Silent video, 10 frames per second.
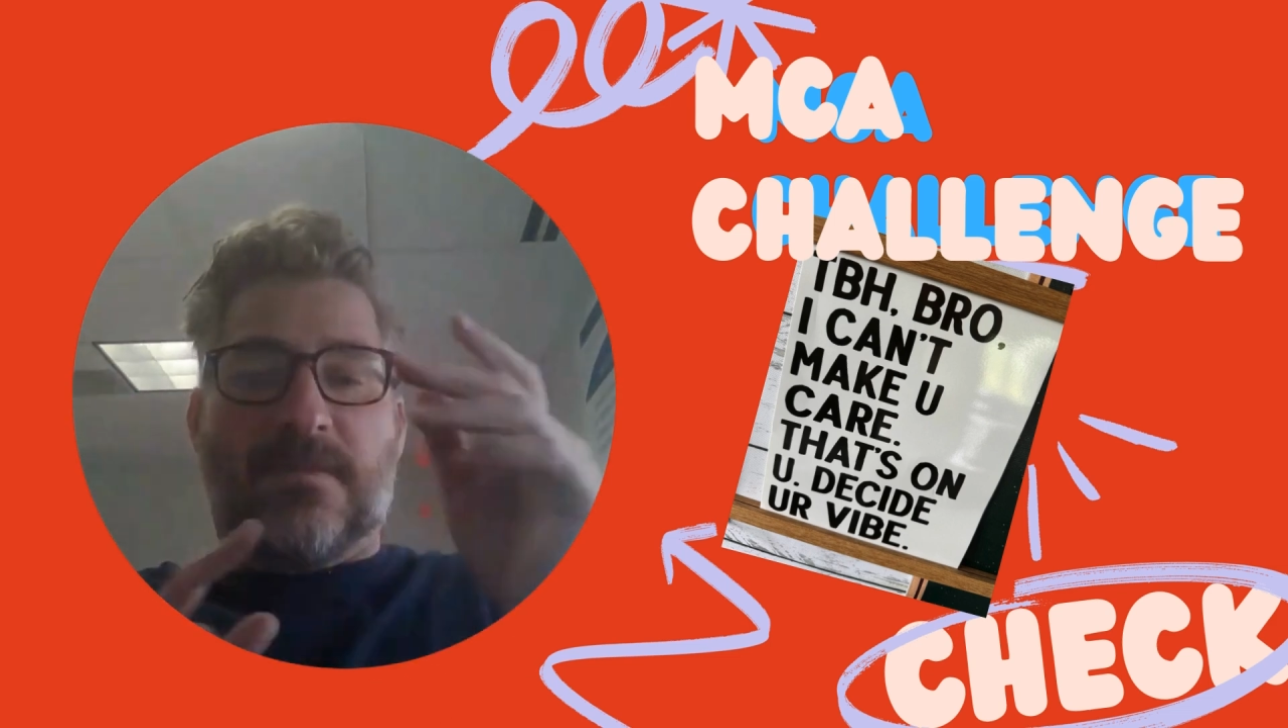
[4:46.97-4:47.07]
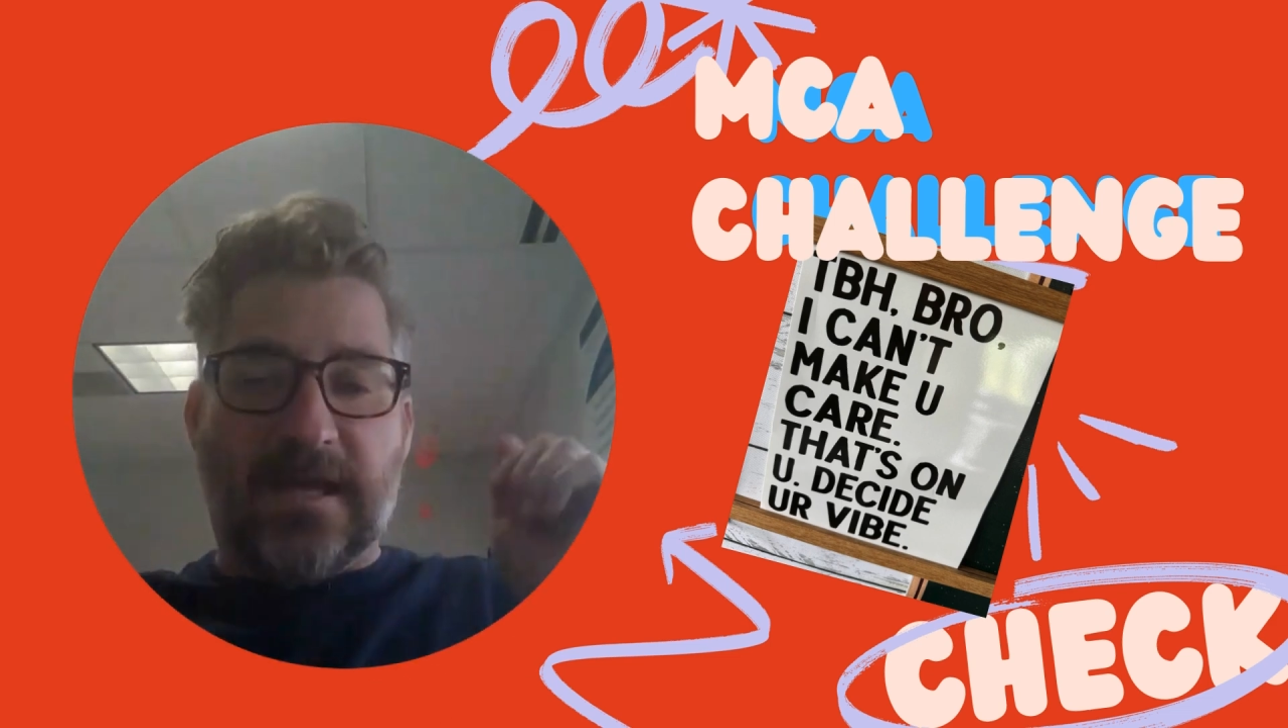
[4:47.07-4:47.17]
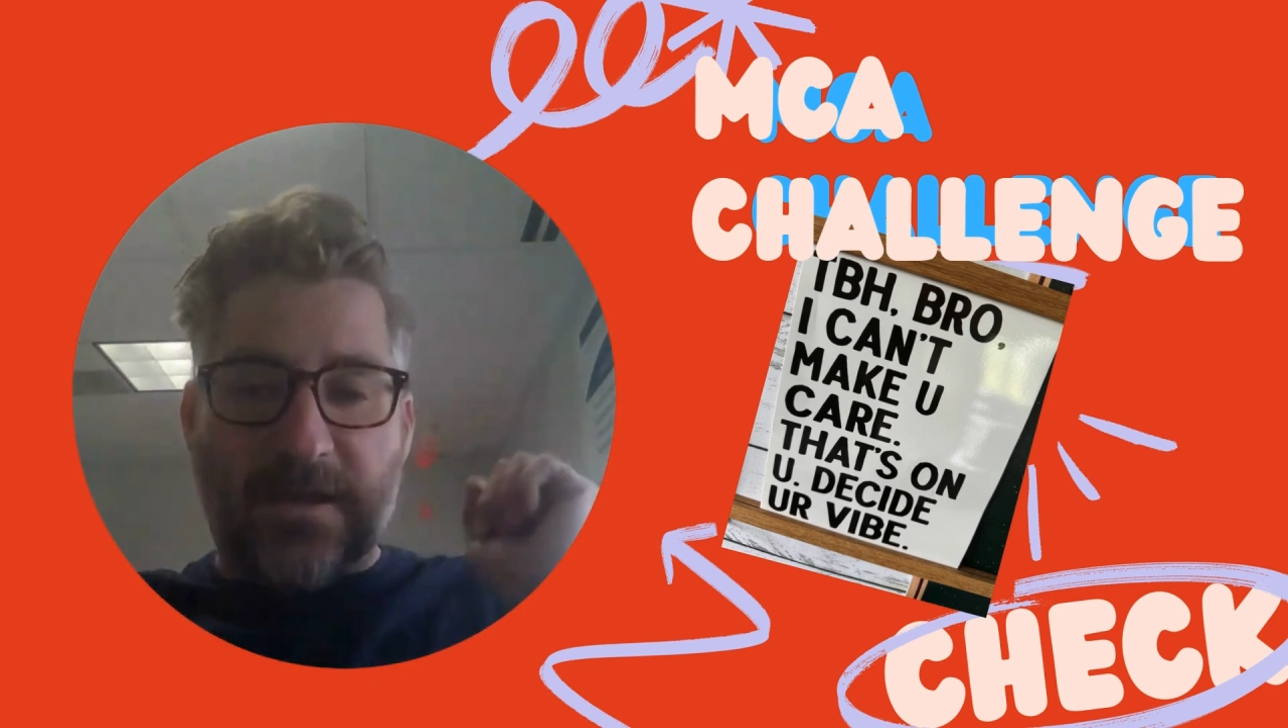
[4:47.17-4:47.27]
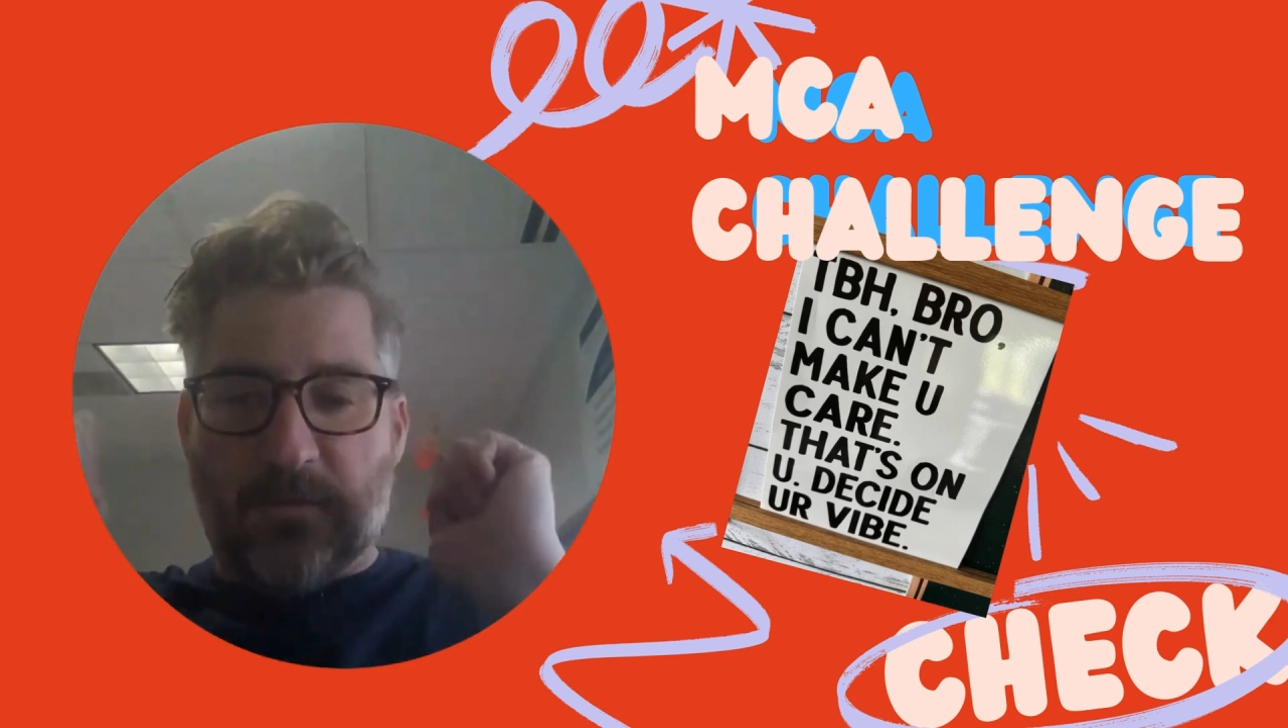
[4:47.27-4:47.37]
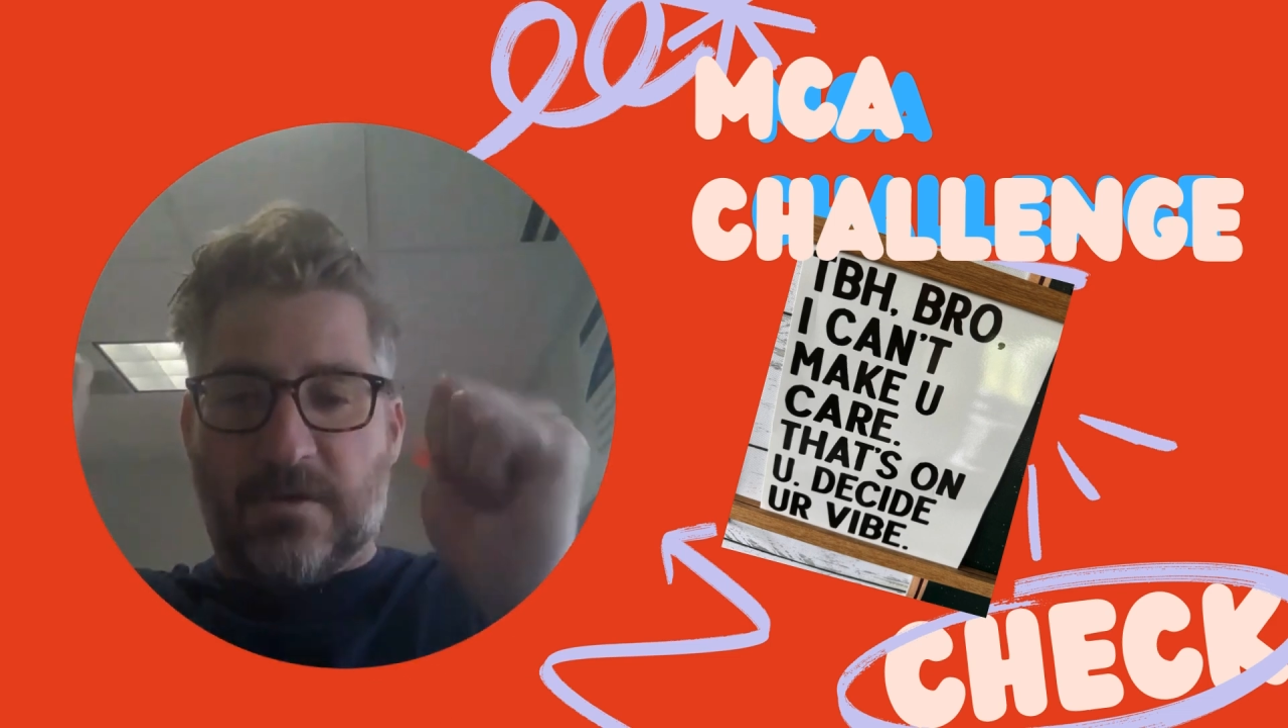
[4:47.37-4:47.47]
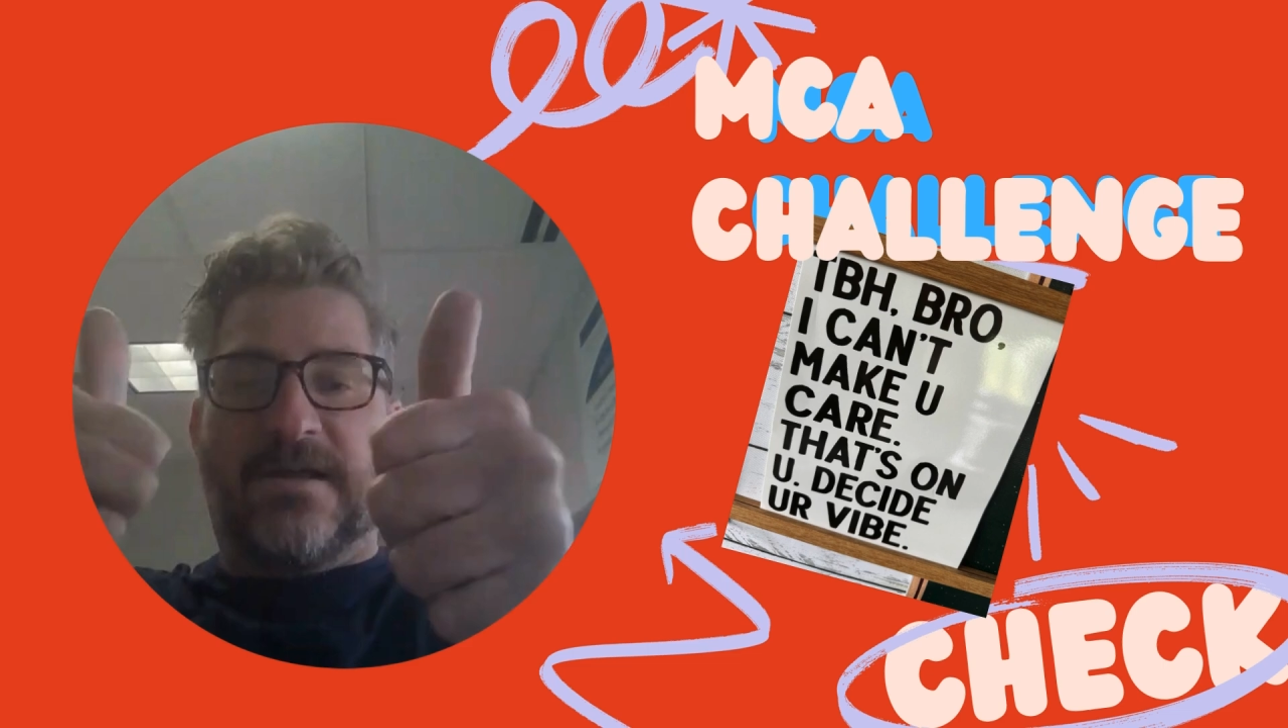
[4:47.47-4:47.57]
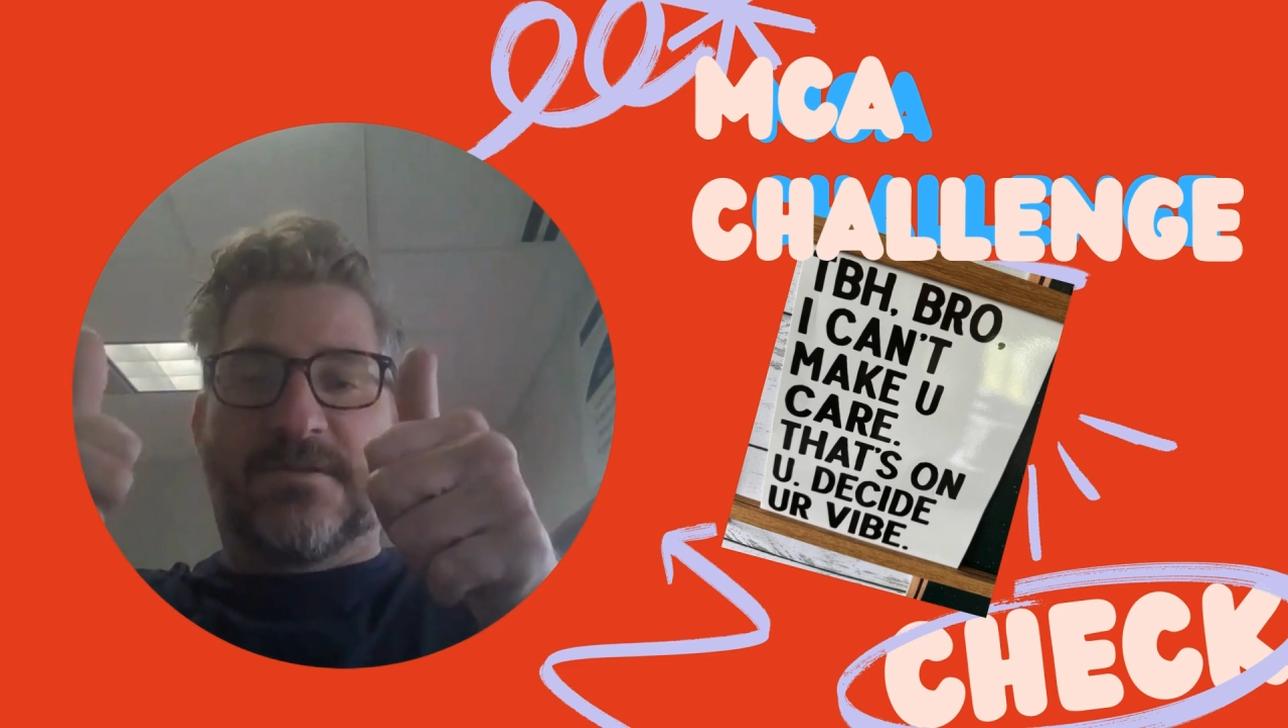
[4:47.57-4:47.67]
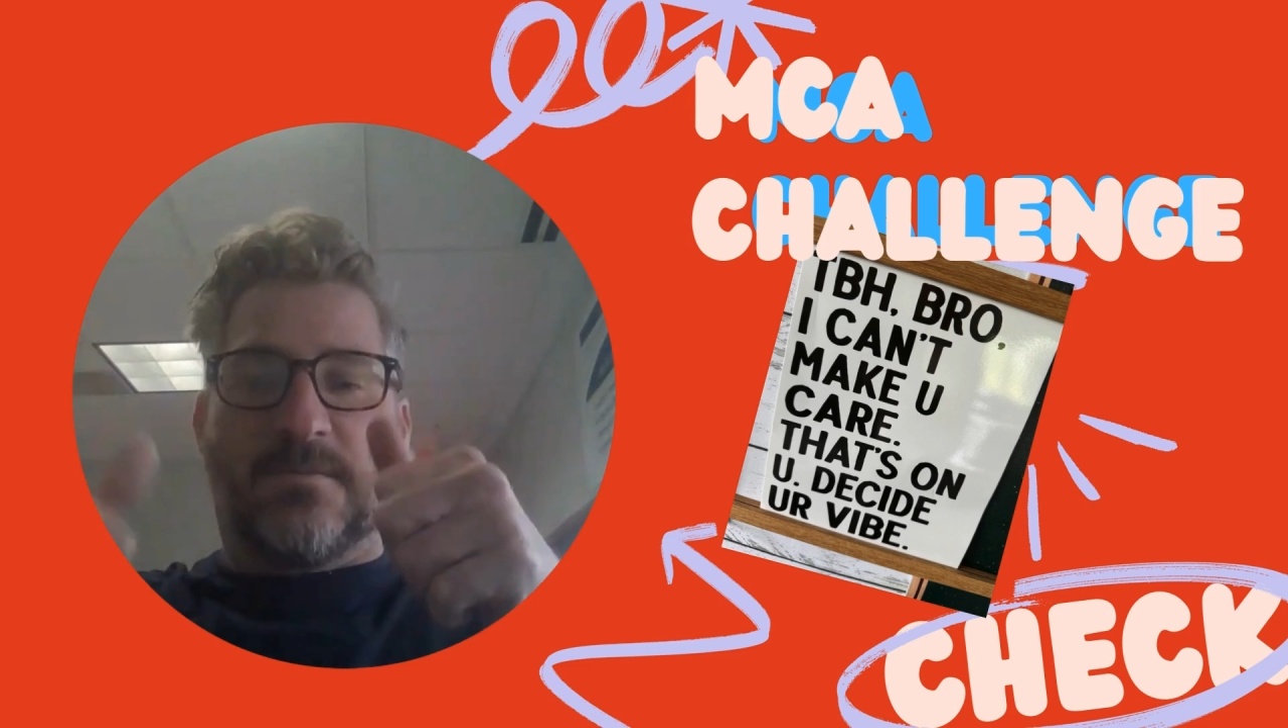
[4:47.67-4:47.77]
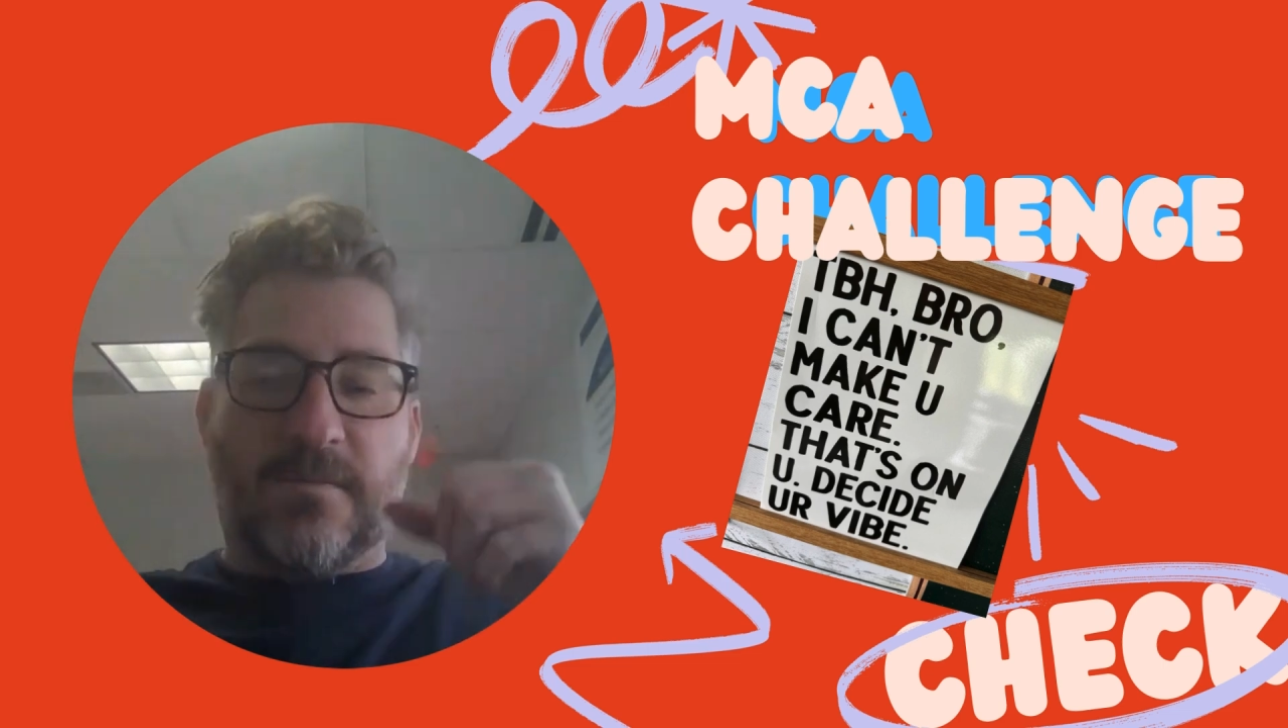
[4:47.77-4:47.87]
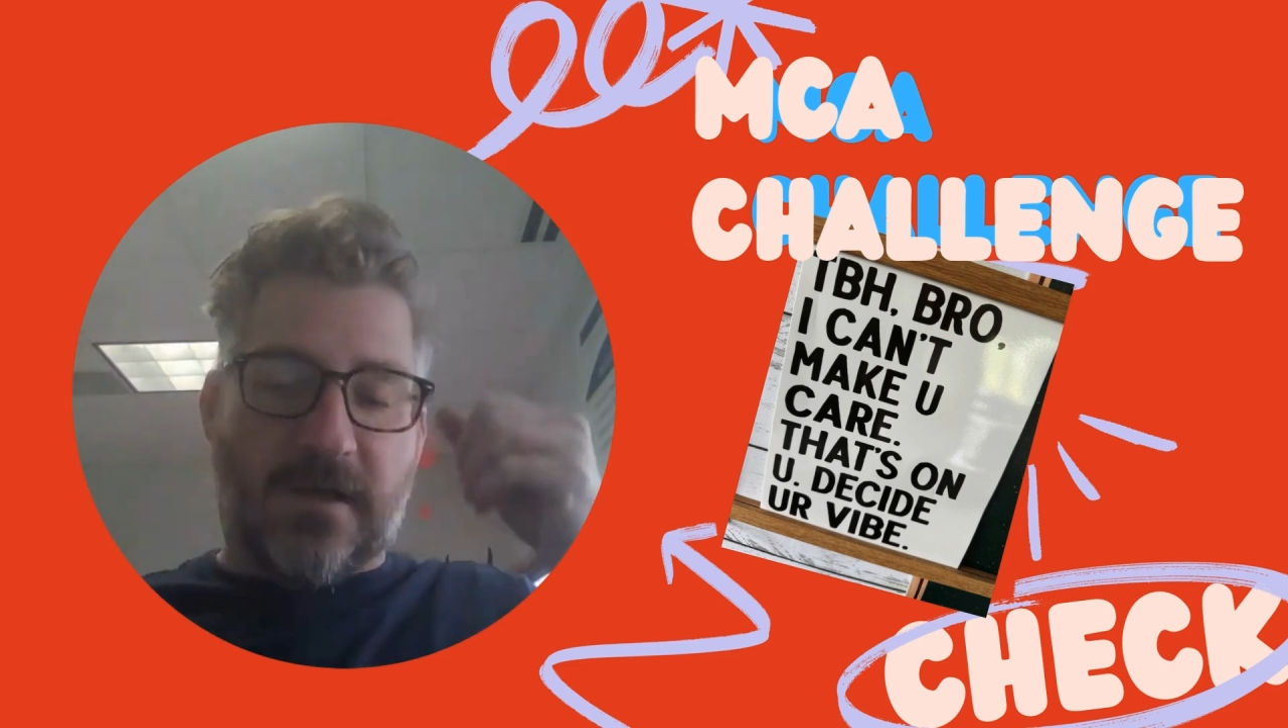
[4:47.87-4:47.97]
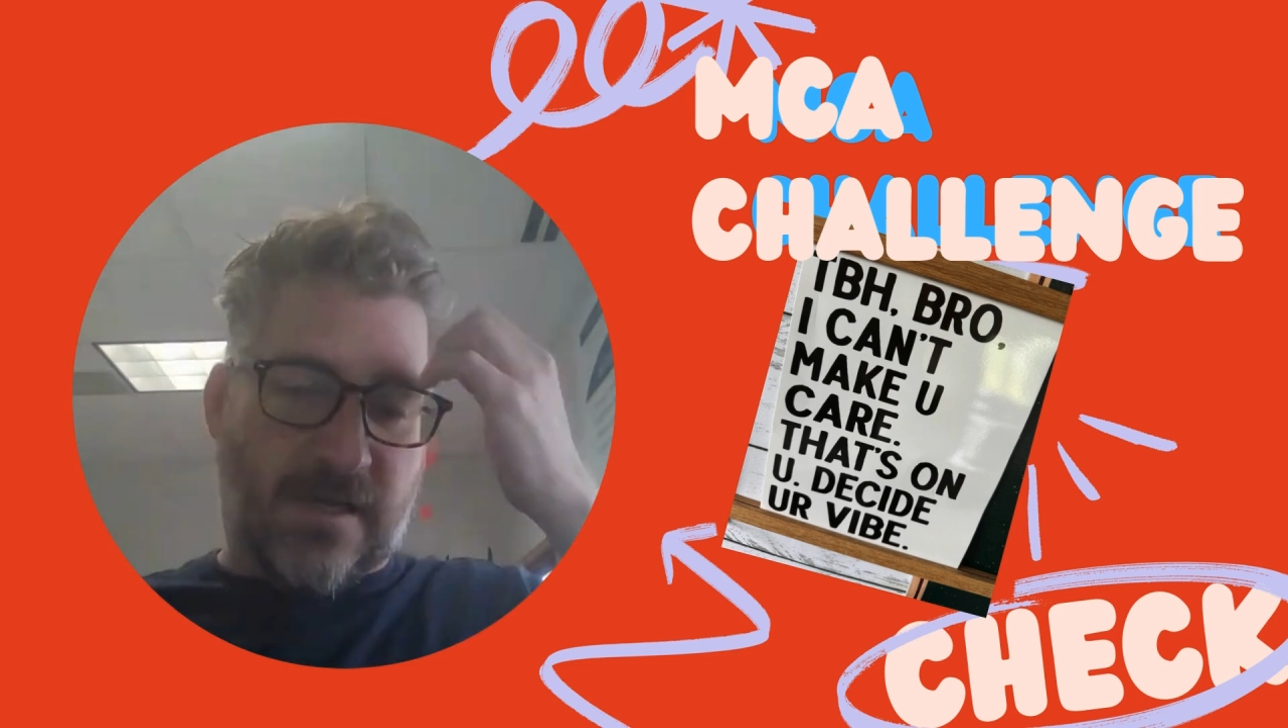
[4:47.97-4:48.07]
and we'll have some